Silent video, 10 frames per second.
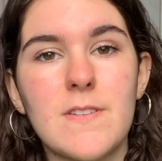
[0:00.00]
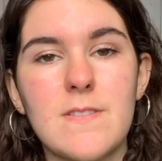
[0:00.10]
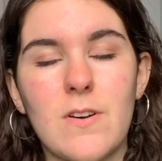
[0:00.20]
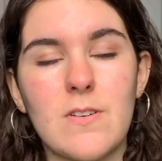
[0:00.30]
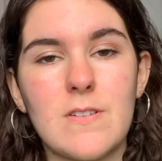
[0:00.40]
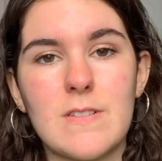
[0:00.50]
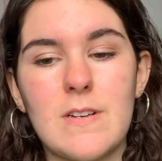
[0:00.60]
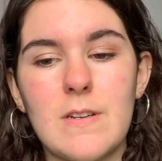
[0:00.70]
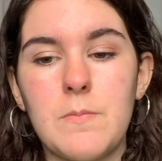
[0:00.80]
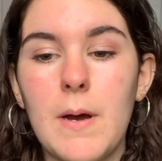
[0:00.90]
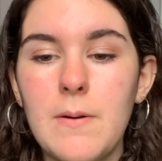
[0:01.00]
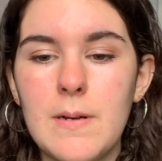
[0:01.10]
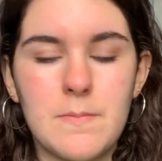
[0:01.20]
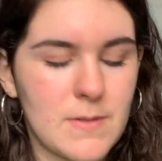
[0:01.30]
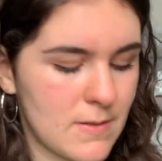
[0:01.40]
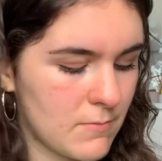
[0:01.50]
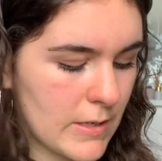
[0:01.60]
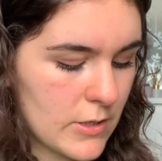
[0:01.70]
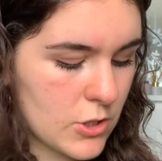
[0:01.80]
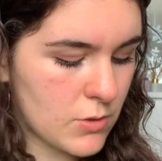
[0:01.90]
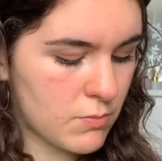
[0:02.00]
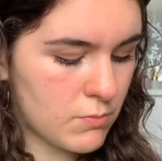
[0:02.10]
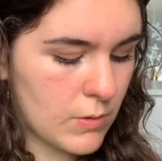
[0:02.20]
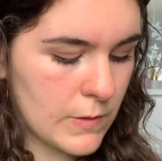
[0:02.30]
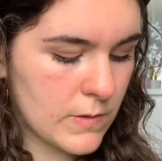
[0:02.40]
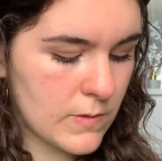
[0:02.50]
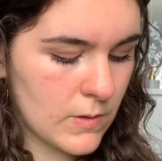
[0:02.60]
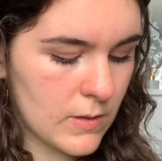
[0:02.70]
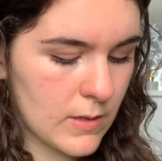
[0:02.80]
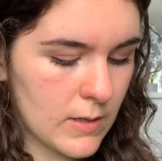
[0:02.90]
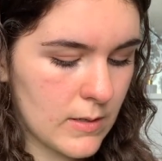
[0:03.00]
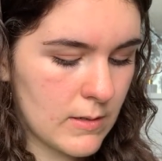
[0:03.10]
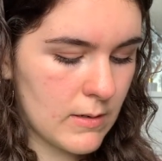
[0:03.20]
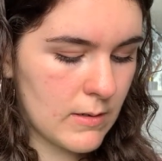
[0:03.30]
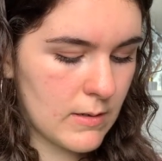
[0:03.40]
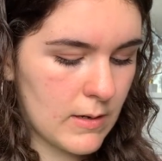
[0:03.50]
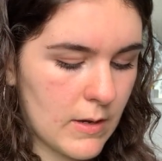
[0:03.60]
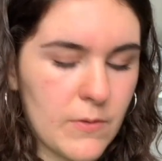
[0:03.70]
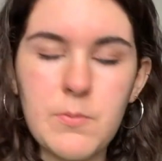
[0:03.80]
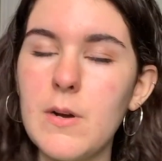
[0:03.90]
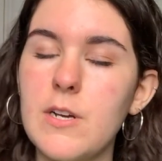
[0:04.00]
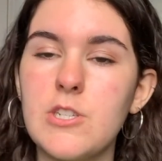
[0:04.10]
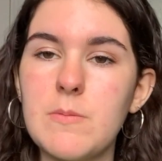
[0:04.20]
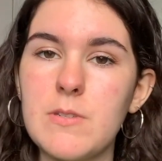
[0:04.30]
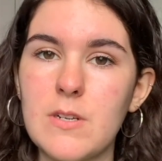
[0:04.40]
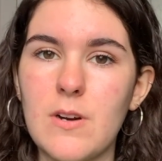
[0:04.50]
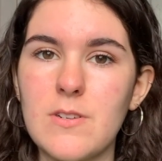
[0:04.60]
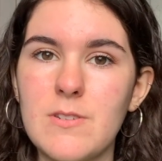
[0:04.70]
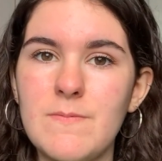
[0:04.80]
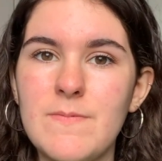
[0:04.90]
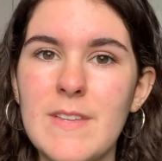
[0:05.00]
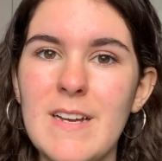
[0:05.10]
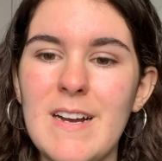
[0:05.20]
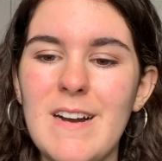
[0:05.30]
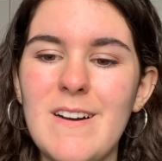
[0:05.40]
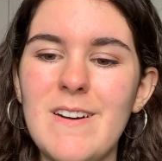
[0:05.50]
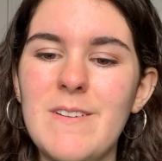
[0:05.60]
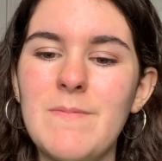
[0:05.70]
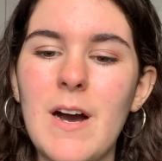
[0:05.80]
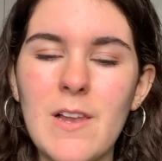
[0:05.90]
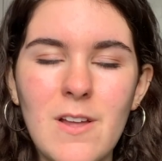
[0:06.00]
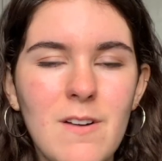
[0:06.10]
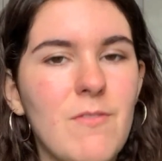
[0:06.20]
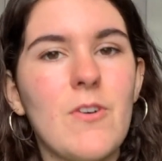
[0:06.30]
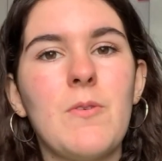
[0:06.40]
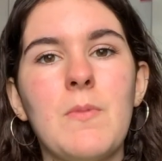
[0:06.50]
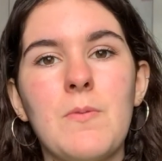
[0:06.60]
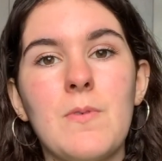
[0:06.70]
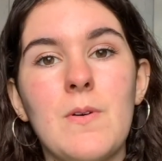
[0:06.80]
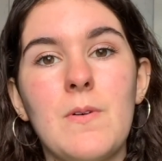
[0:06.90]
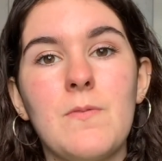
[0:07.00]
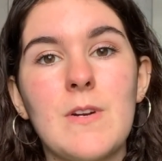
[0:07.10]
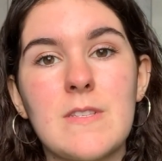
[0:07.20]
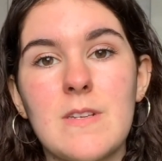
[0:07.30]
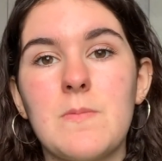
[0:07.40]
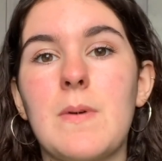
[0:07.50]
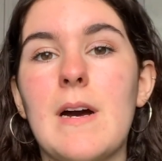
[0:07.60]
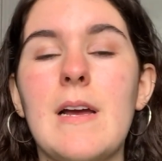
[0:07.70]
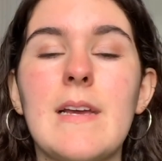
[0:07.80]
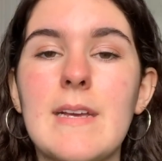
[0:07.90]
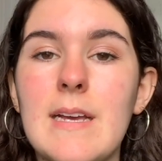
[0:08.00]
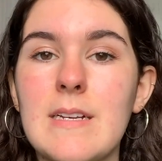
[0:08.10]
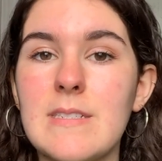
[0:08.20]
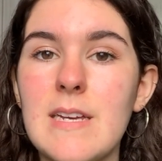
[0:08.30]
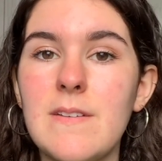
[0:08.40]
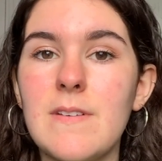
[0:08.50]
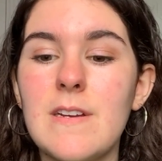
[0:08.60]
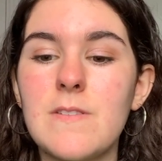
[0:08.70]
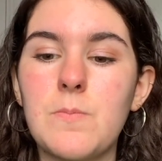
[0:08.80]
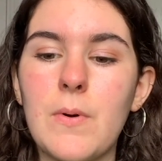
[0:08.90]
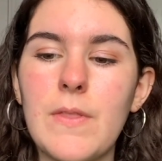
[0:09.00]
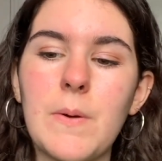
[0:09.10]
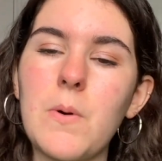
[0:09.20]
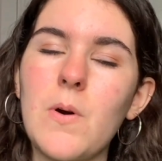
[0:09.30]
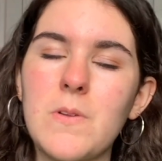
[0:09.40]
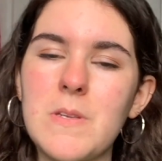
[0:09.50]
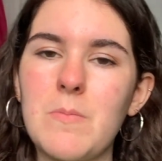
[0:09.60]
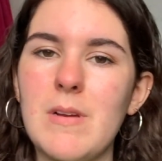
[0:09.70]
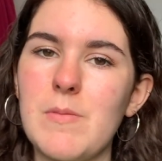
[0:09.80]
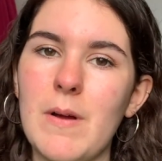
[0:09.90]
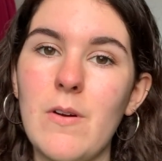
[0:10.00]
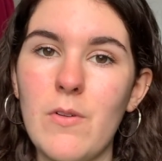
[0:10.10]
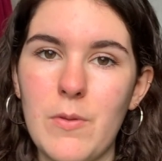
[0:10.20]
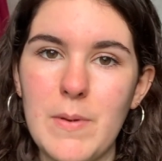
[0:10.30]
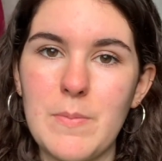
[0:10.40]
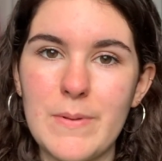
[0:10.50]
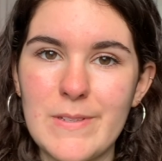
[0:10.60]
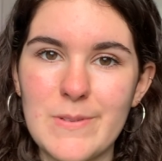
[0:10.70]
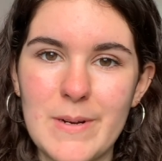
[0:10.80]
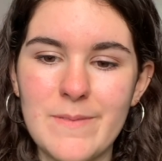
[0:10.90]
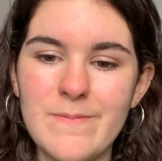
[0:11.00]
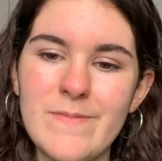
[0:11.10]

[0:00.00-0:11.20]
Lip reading: songs and poems which were sung as worship to God. A lot of them were written by King David, but they were also made by other people as well.